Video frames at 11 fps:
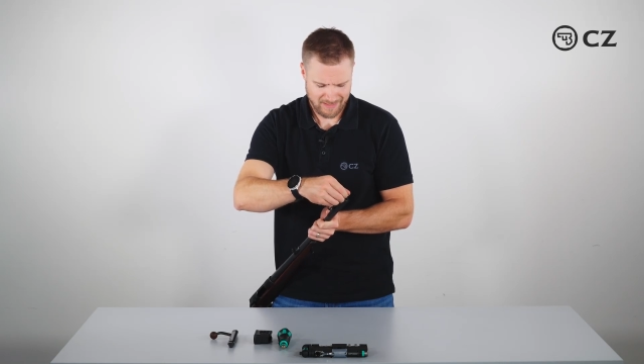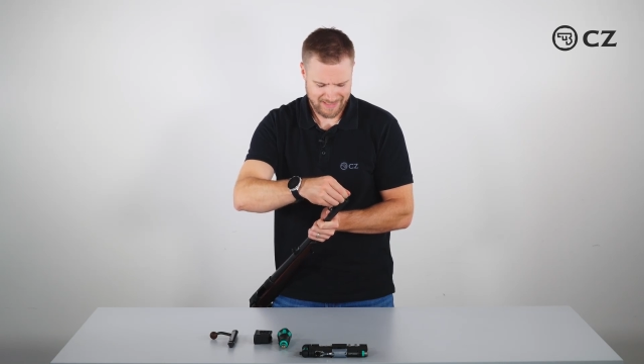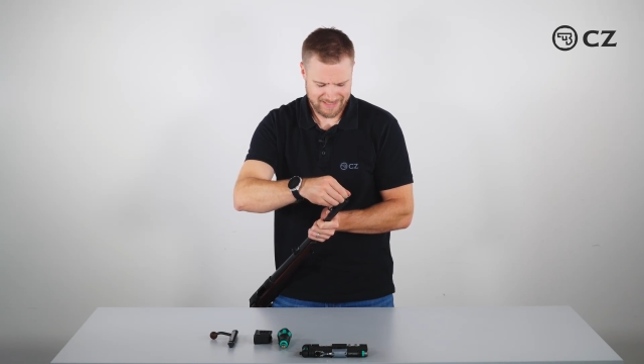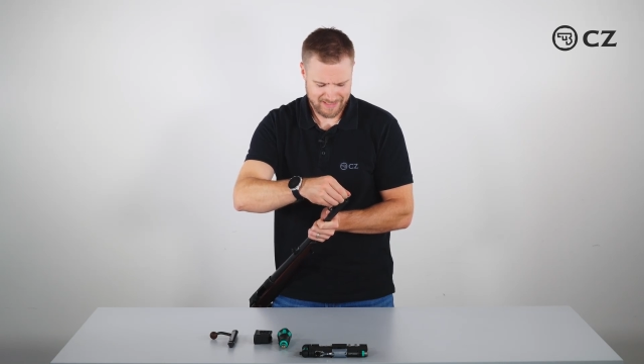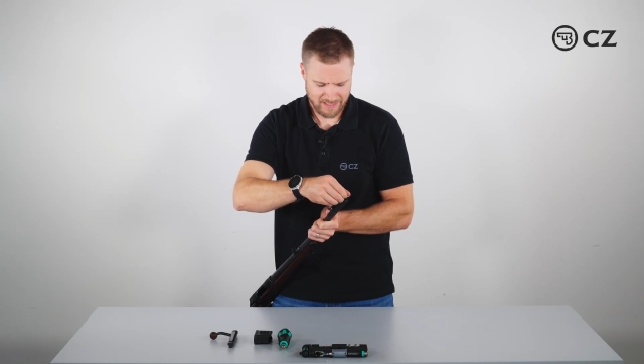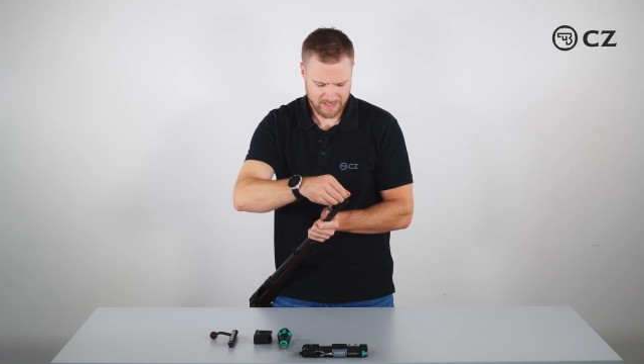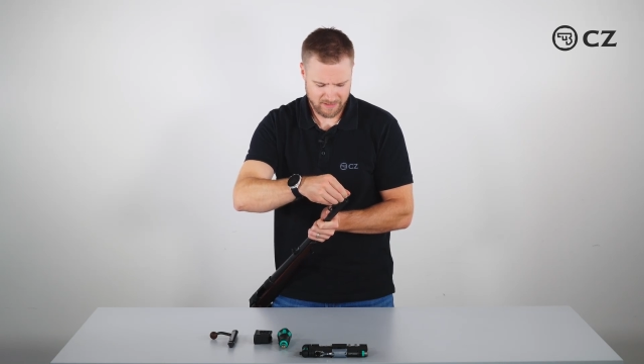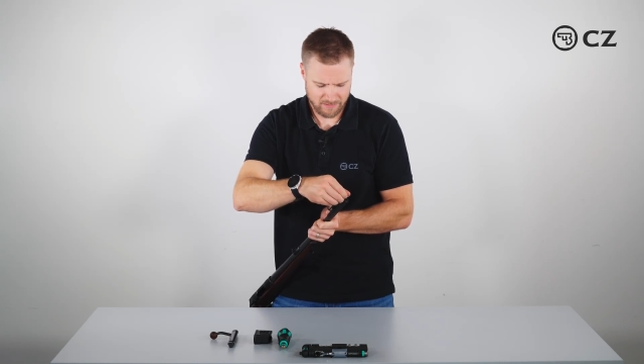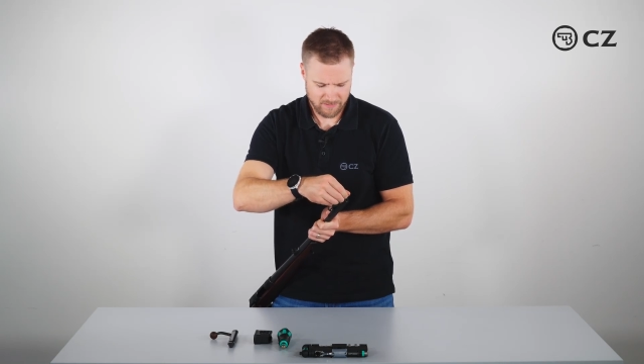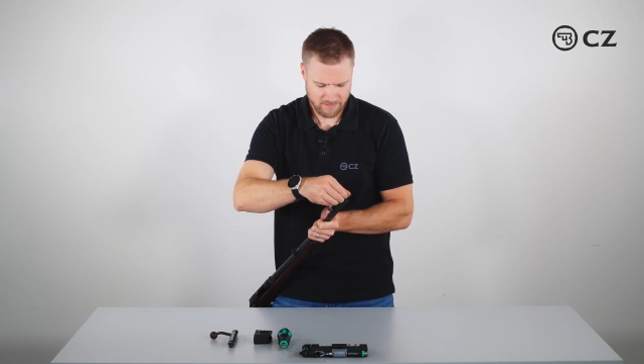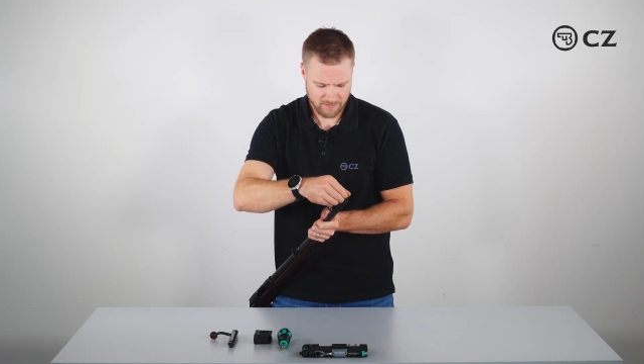I
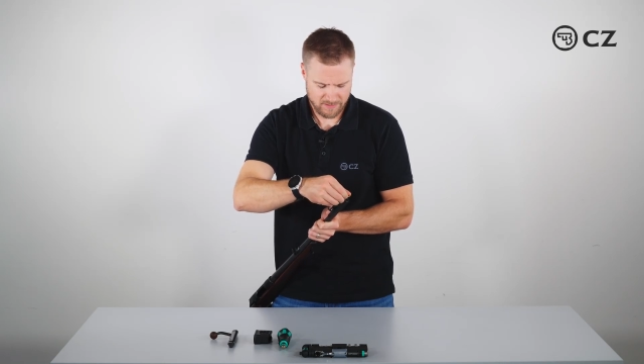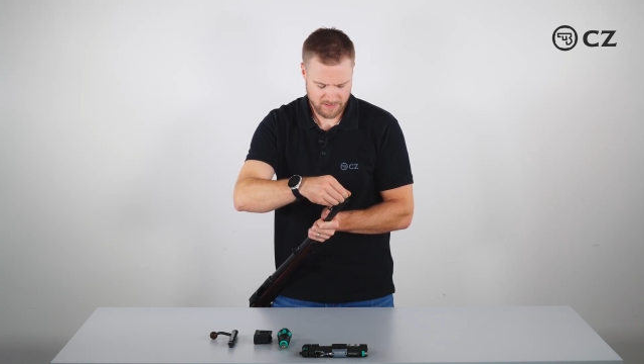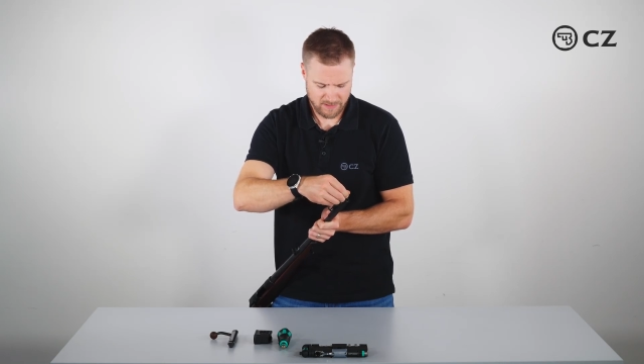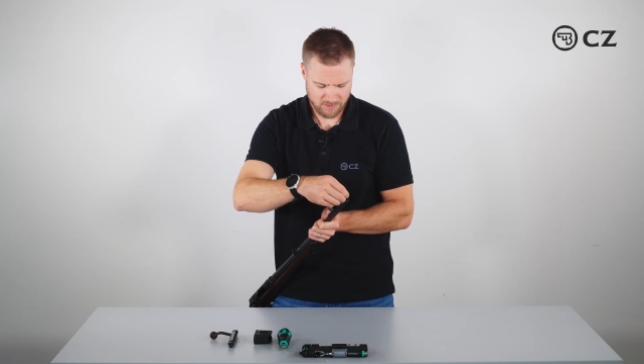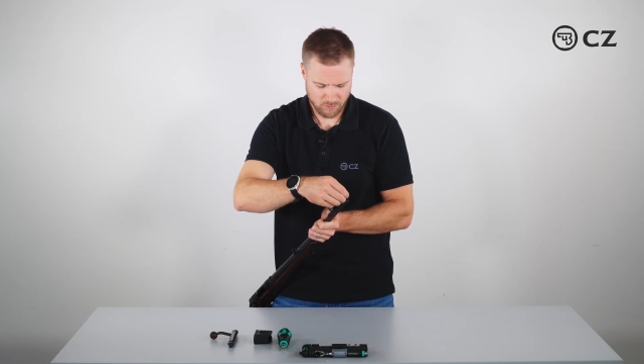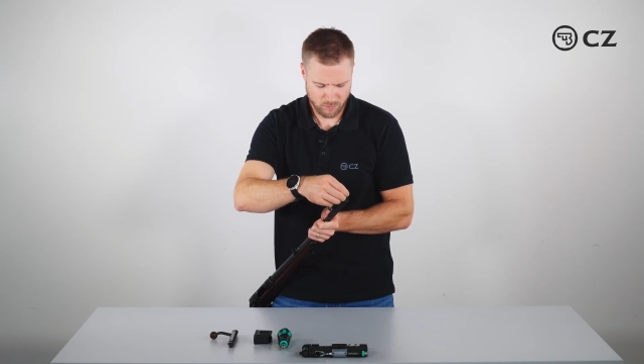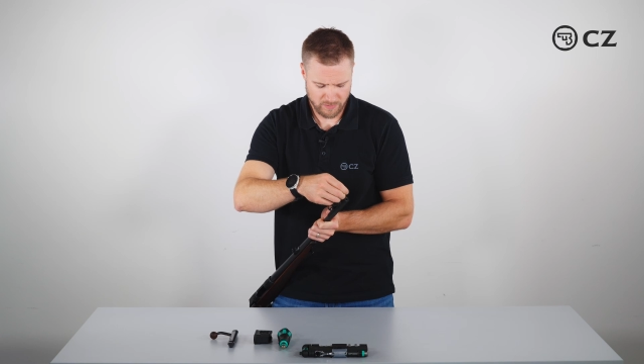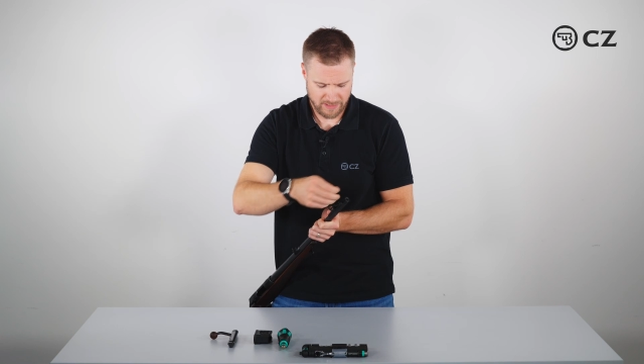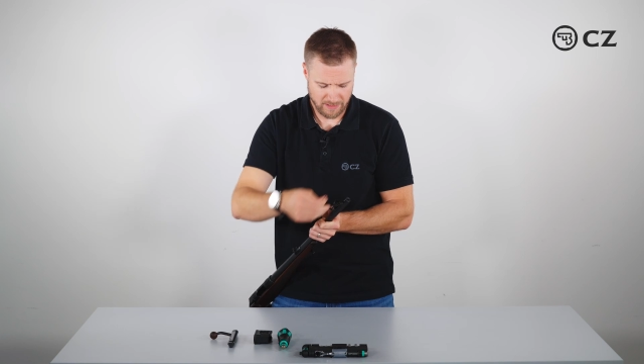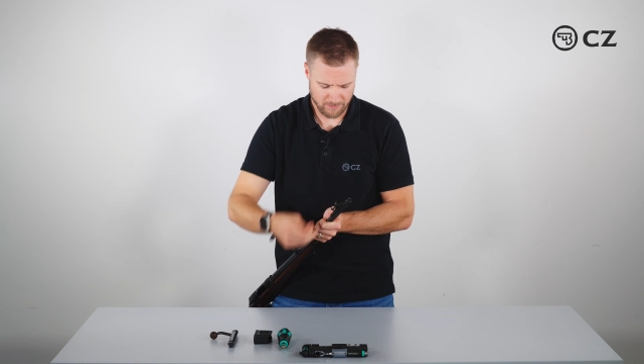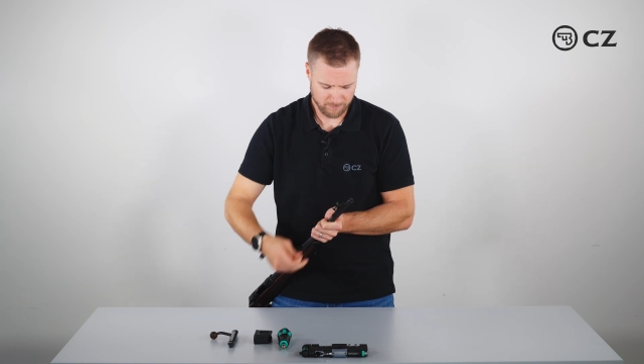tighten the set screw
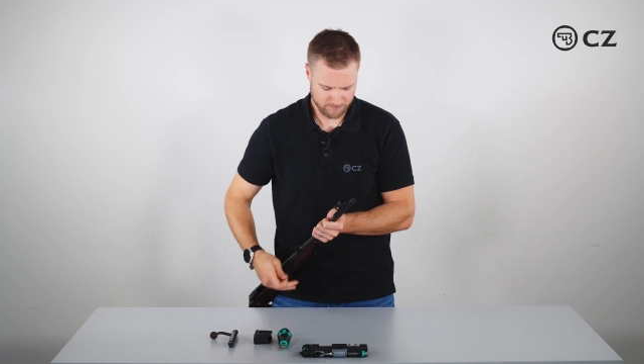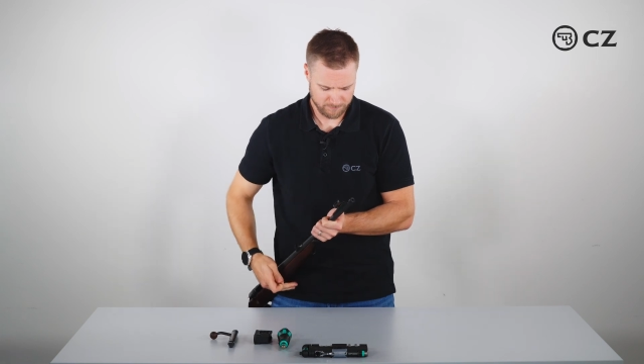again.